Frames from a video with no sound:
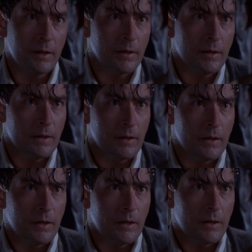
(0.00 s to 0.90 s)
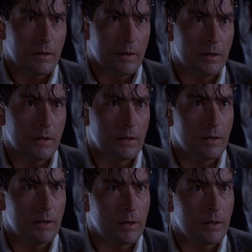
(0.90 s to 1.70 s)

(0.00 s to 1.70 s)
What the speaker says: Nobody speaks.